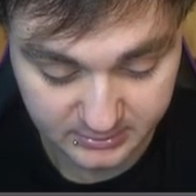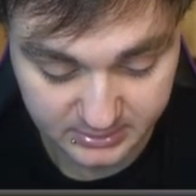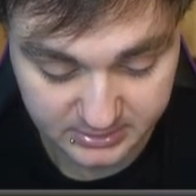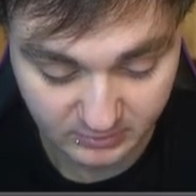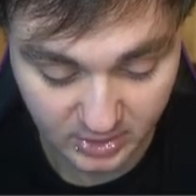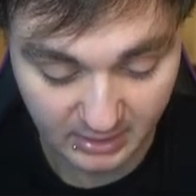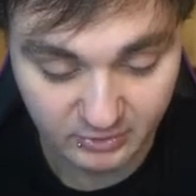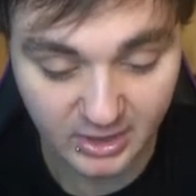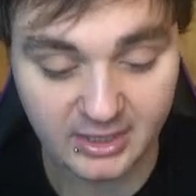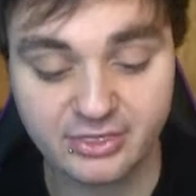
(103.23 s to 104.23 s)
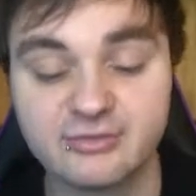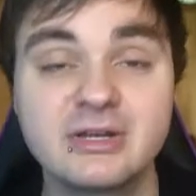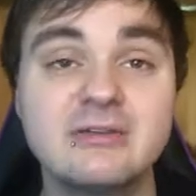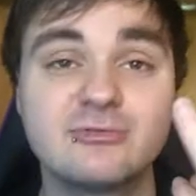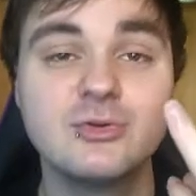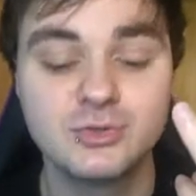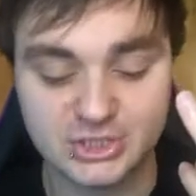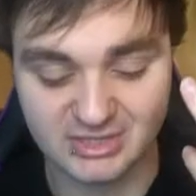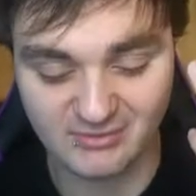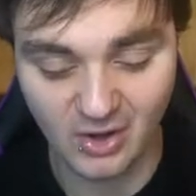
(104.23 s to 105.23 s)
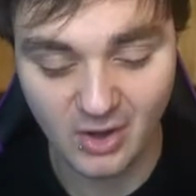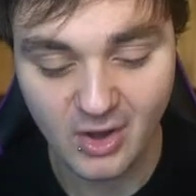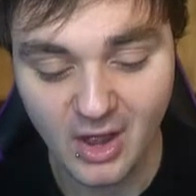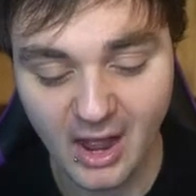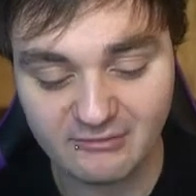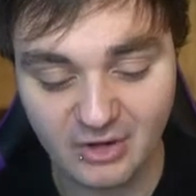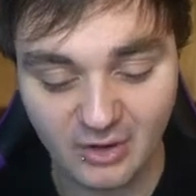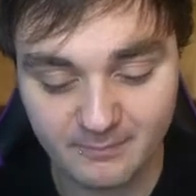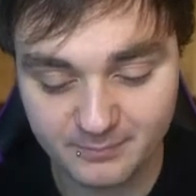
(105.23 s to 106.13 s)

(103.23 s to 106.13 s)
Because I've got, I've got like three Rouges. I've got, I've got